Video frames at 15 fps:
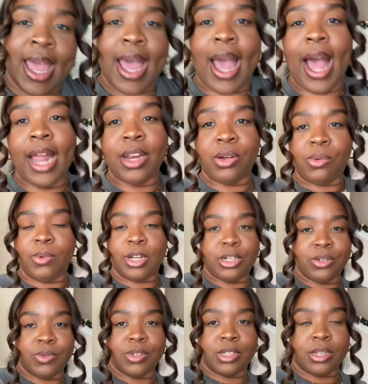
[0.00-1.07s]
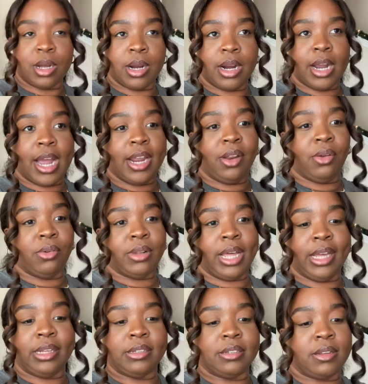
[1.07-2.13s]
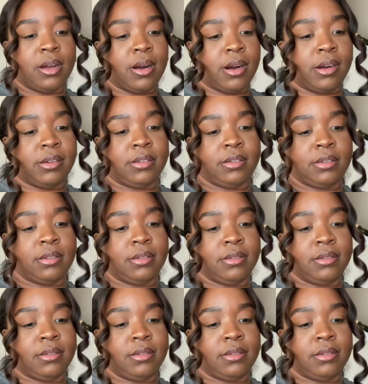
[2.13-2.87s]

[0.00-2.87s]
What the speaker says: I don't want to do a star. I don't like stars